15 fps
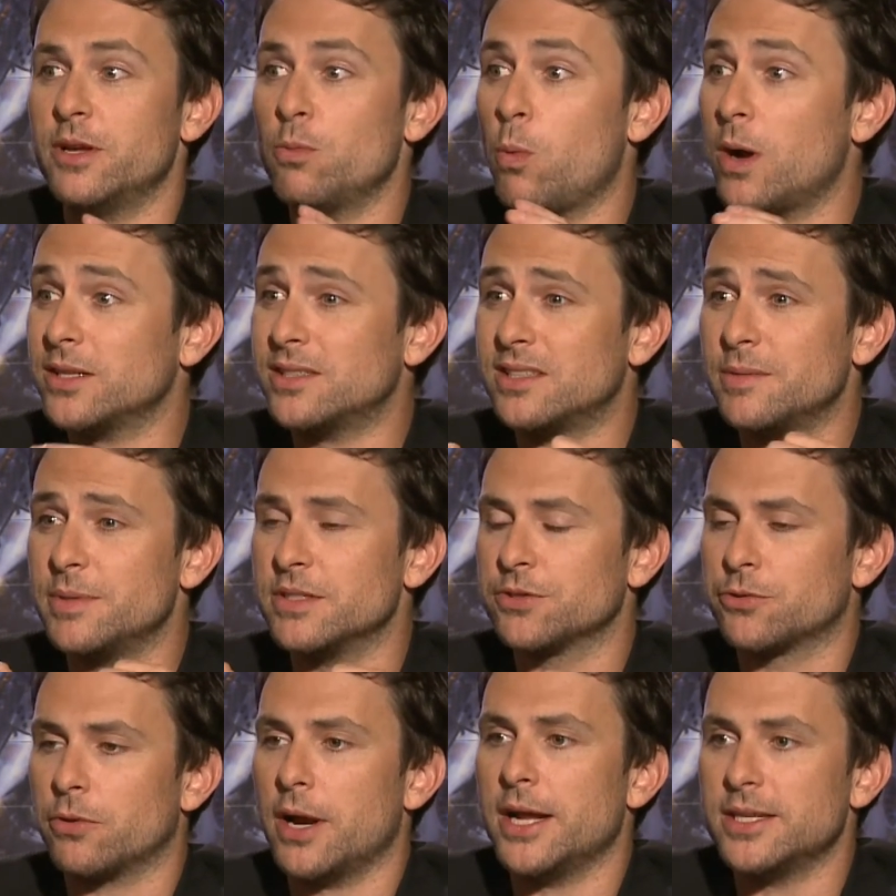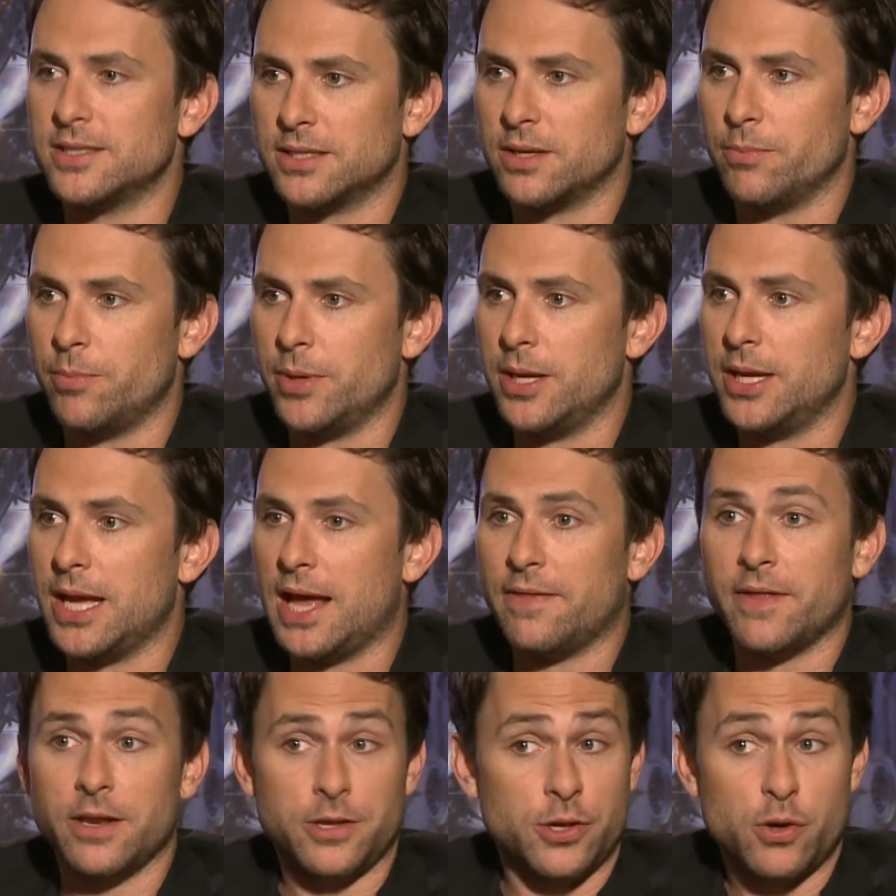He wants it to be as great as it can be, and
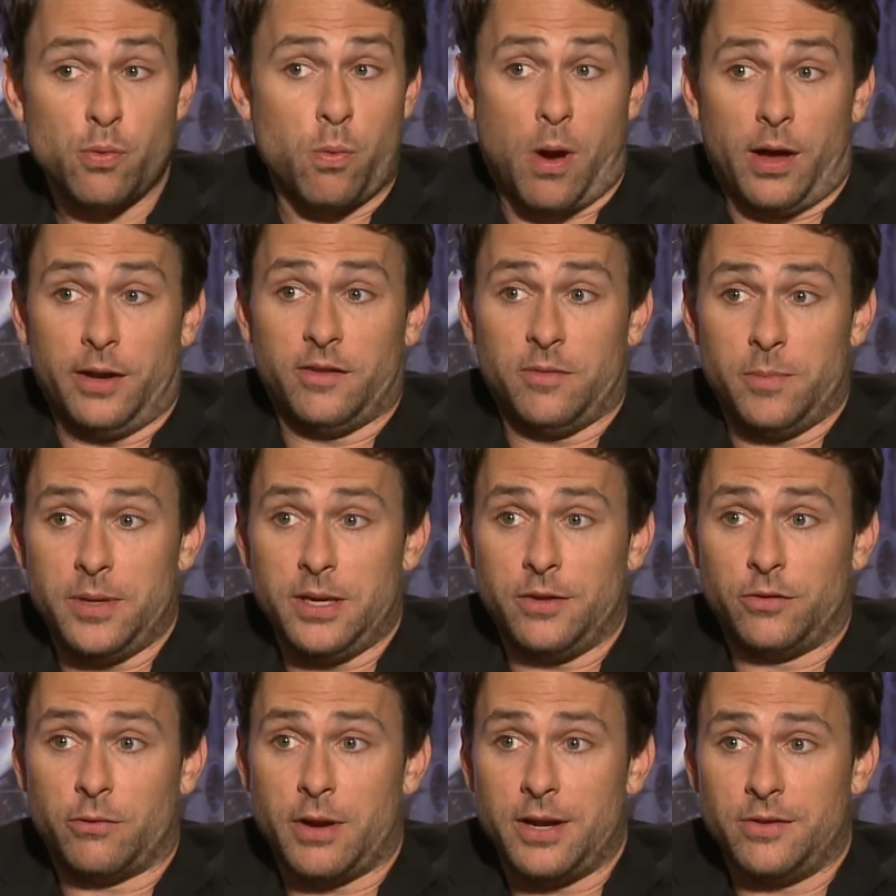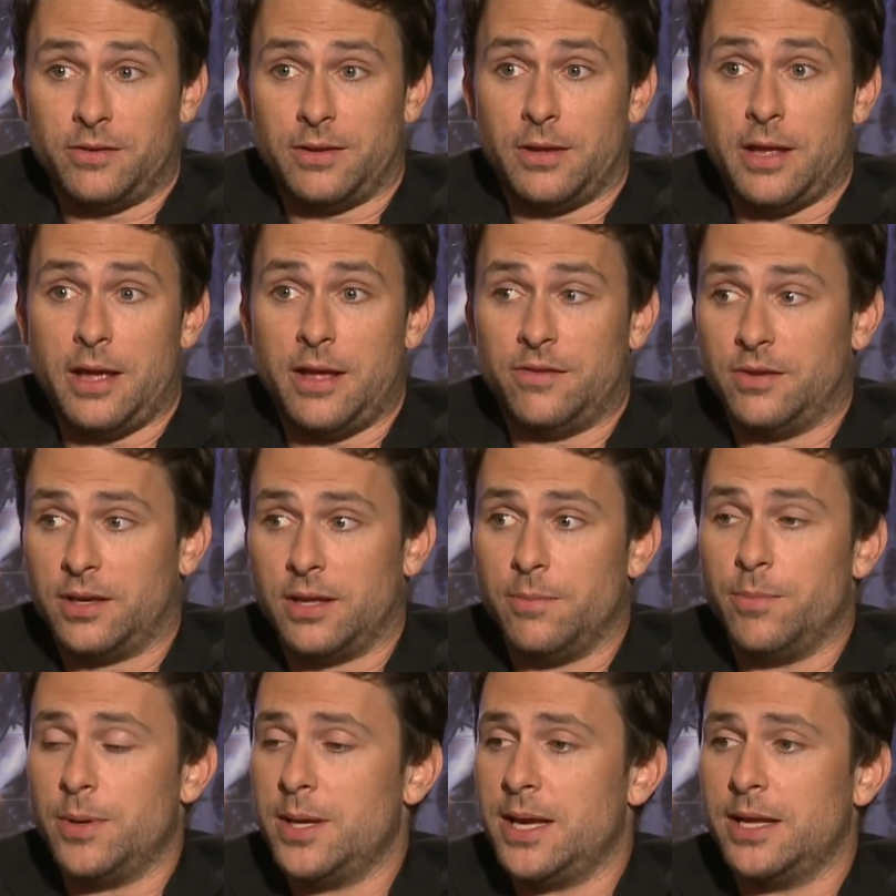then you want it to be as great as as it can
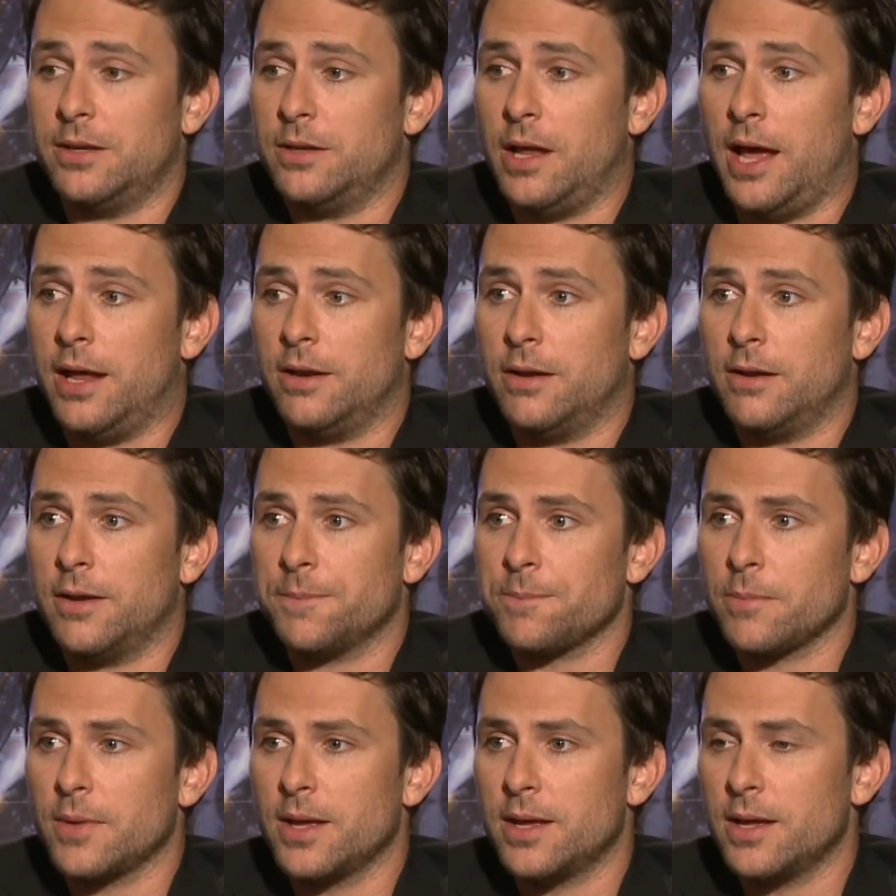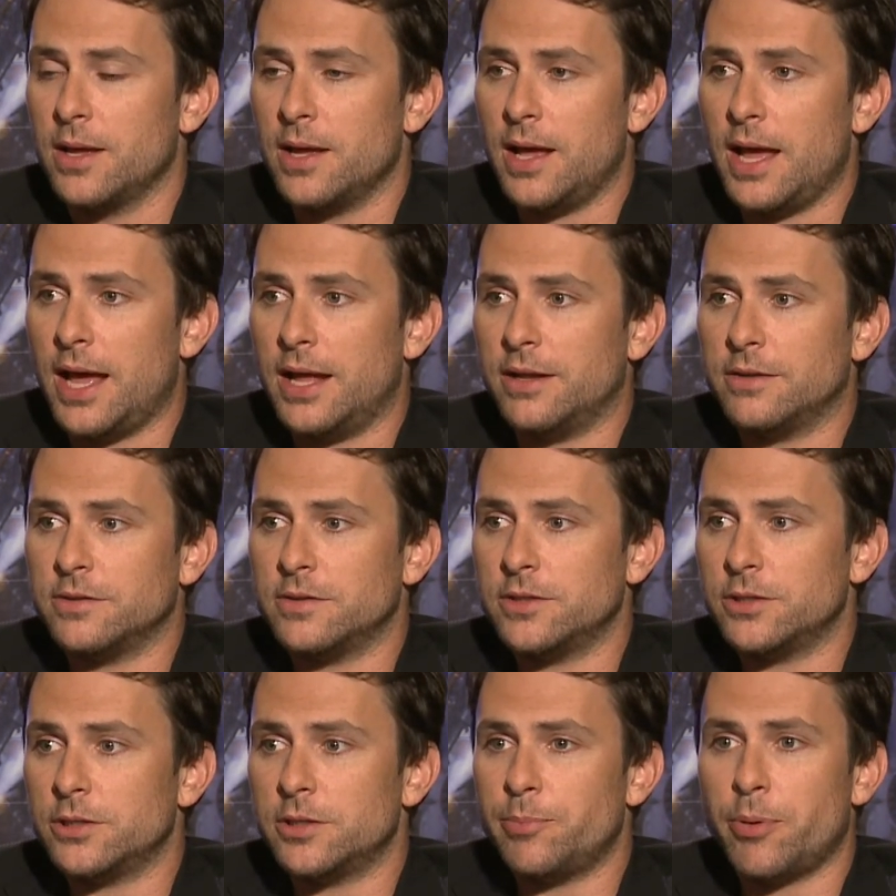be, and and and
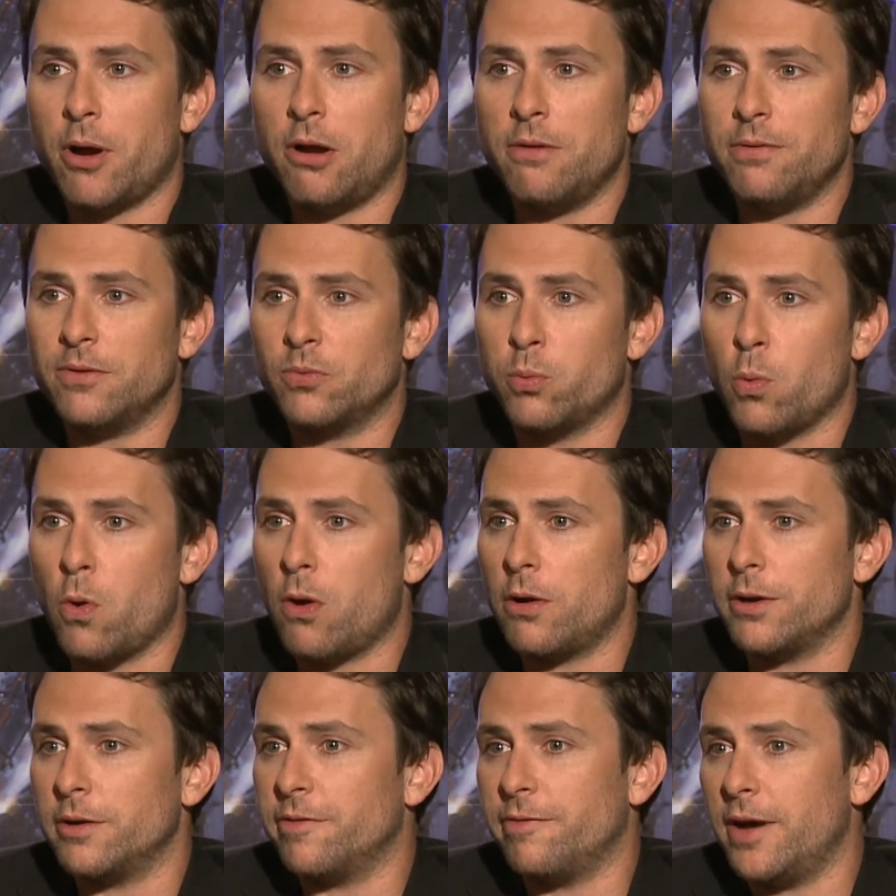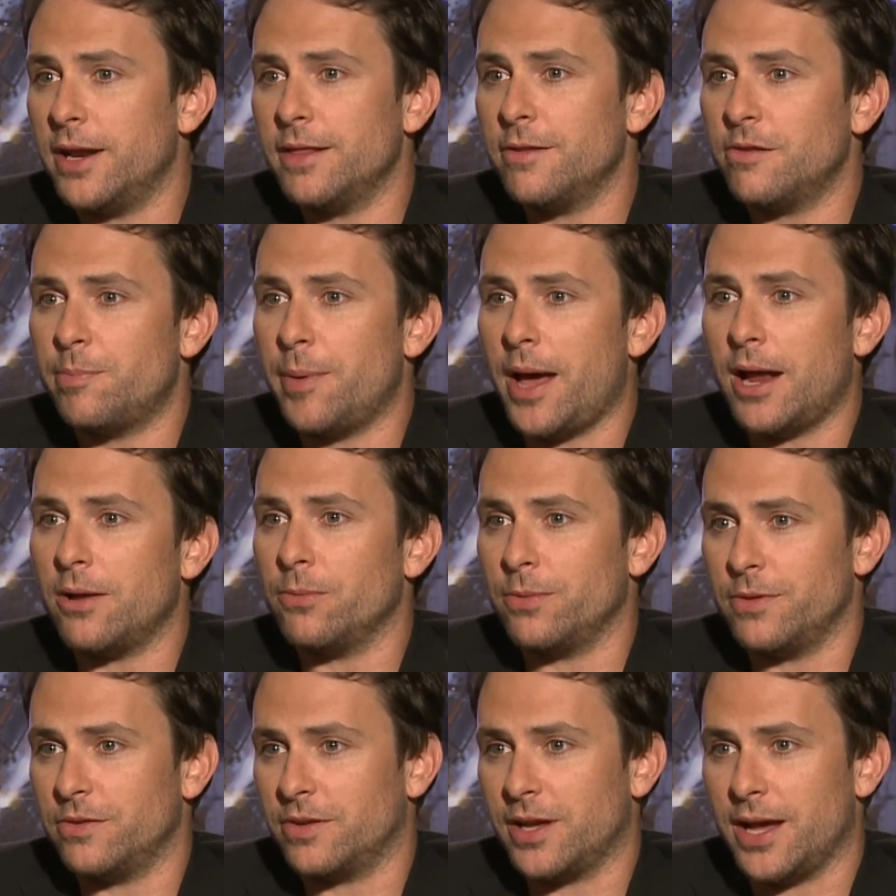you're a part of this war, and you're fighting this battle
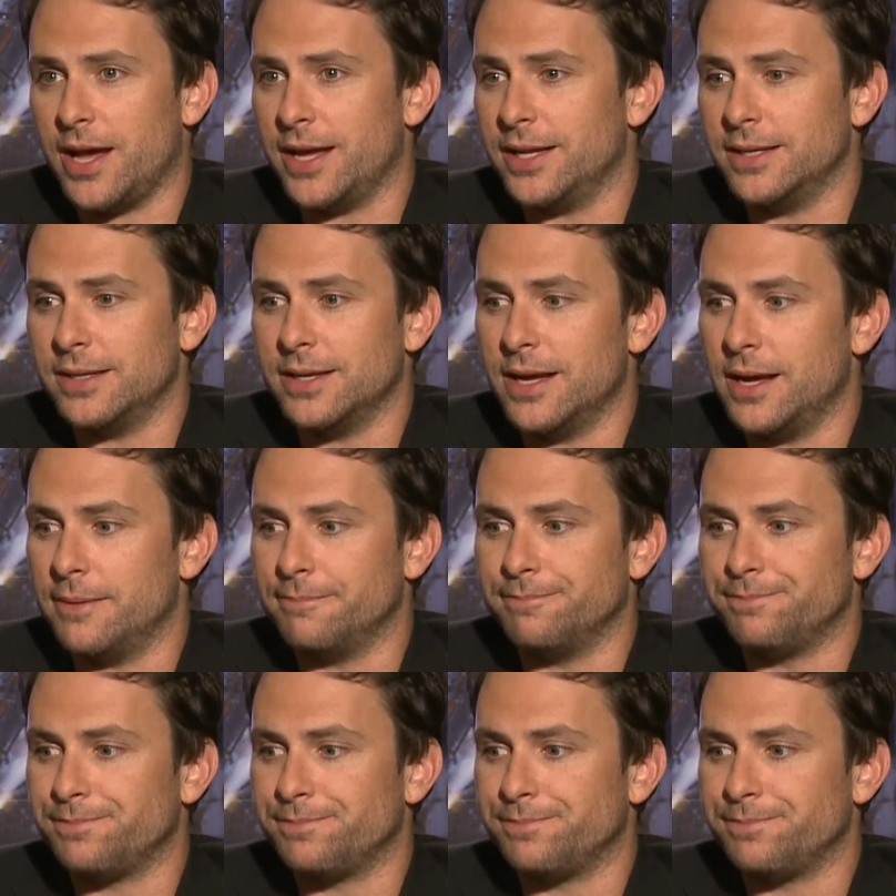with this guy, and um,